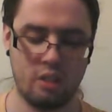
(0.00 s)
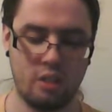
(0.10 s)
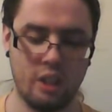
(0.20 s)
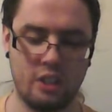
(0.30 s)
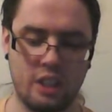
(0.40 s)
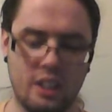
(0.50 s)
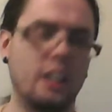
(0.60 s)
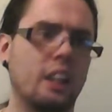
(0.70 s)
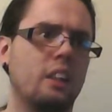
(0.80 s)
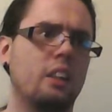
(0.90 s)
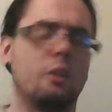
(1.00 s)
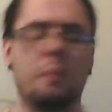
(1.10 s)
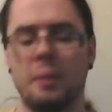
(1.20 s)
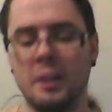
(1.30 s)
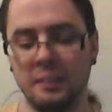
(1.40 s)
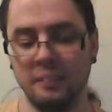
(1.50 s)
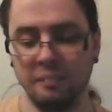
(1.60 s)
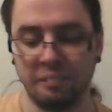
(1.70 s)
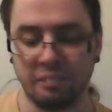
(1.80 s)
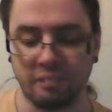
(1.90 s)
At least I think. I don't remember.
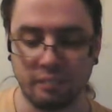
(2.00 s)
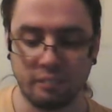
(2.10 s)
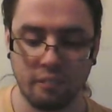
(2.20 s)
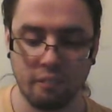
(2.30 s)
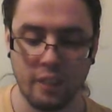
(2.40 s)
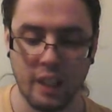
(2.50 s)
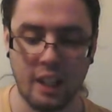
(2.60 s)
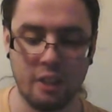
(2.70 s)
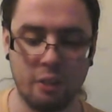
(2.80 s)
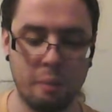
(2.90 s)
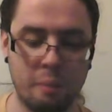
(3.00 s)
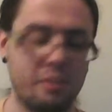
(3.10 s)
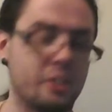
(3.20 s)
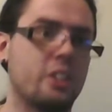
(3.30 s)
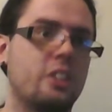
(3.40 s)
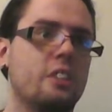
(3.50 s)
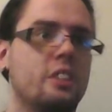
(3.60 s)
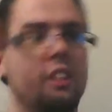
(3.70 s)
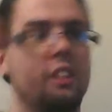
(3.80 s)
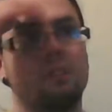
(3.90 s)
I don't remember if it was the
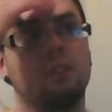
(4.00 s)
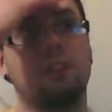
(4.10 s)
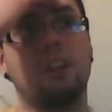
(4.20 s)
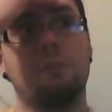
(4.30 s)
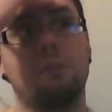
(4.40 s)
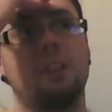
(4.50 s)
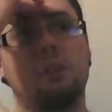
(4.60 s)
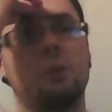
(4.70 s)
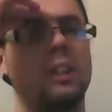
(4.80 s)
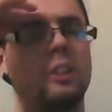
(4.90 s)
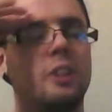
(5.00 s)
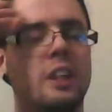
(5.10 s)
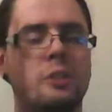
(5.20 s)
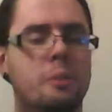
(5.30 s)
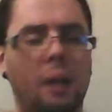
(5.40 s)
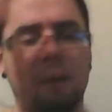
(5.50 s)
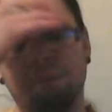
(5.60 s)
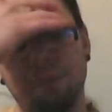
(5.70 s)
13th or 14th, but it was 1 or 2 days. No problem.